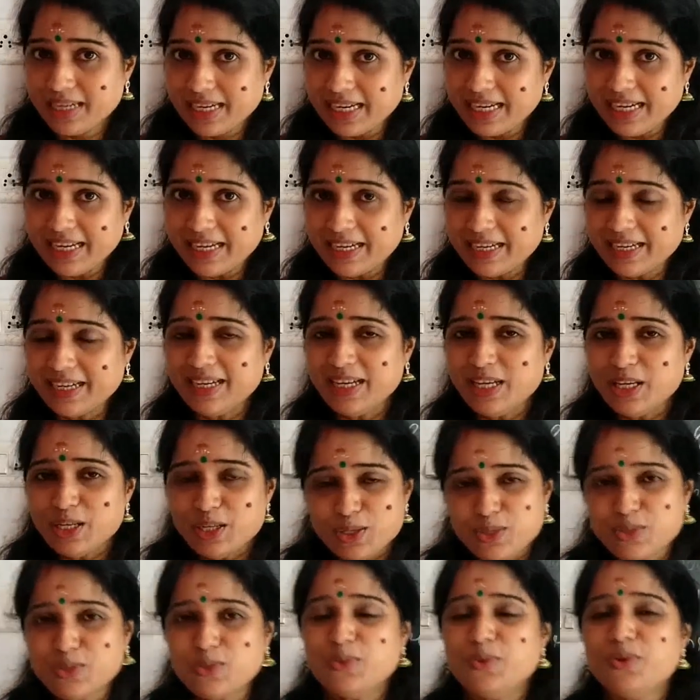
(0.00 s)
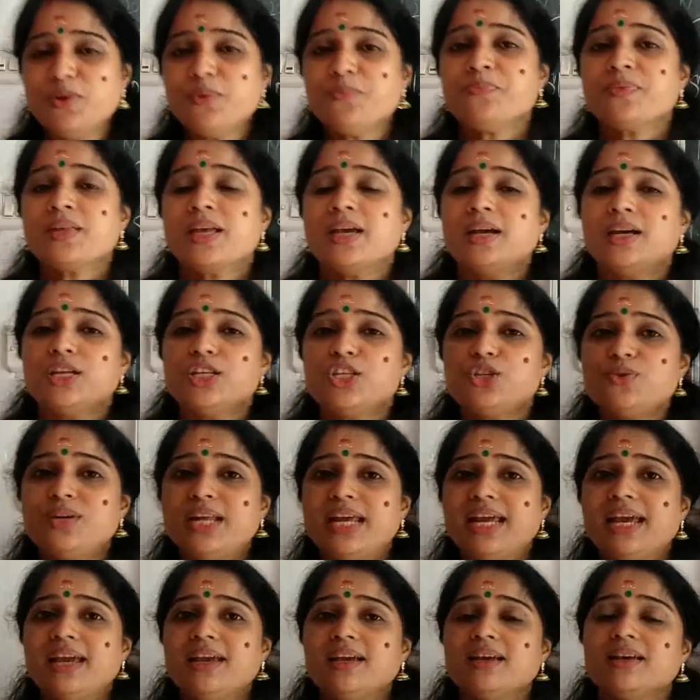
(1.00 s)
Clear? So
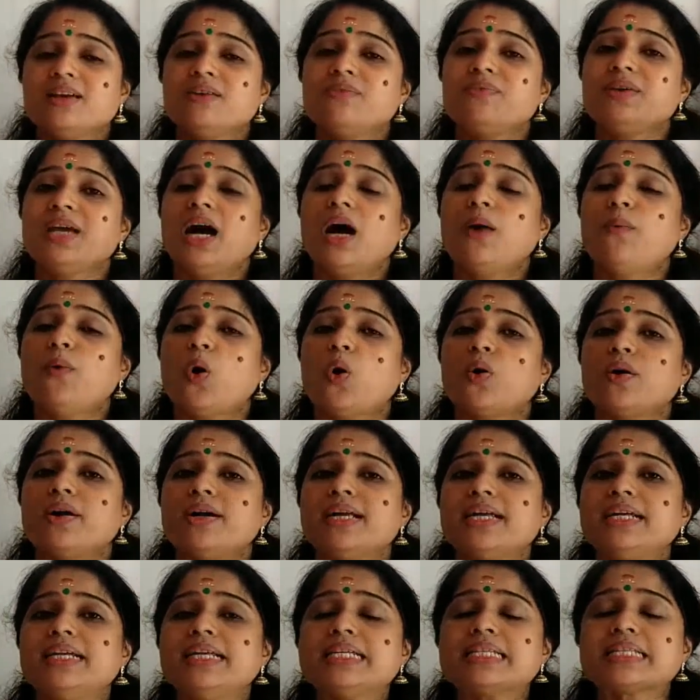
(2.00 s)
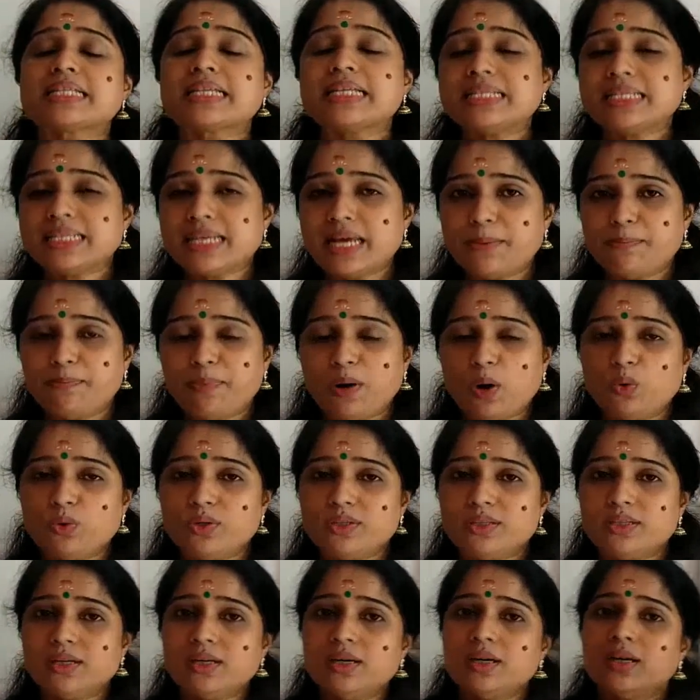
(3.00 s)
today we have already discussed
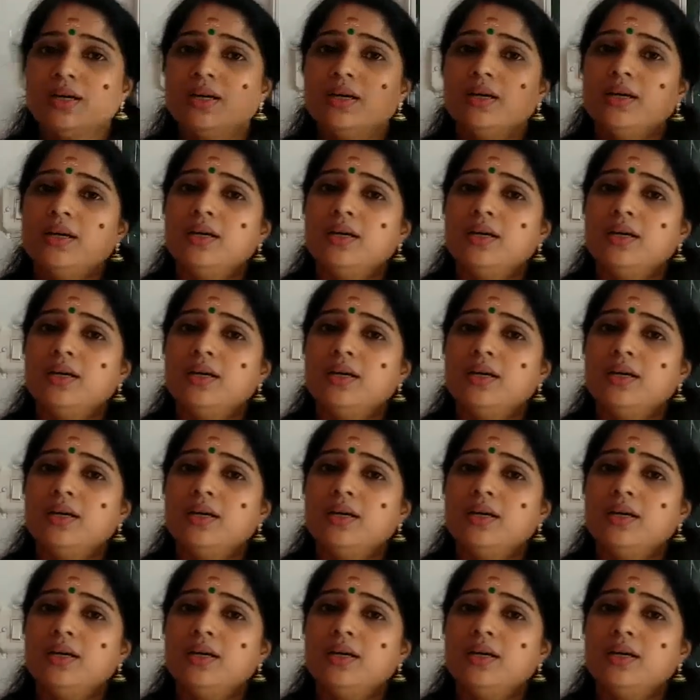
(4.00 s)
about the